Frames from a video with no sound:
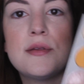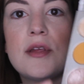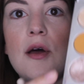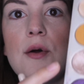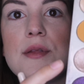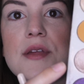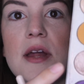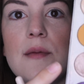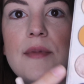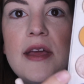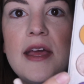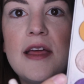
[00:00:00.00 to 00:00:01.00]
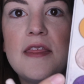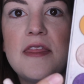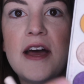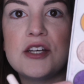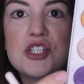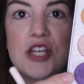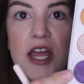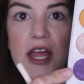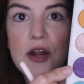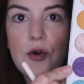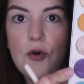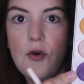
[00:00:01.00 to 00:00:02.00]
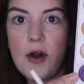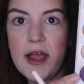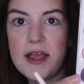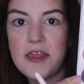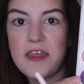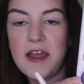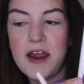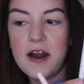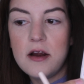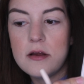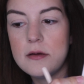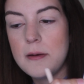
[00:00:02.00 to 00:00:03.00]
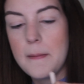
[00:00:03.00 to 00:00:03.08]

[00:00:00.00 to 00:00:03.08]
So it's going to be that shade right there.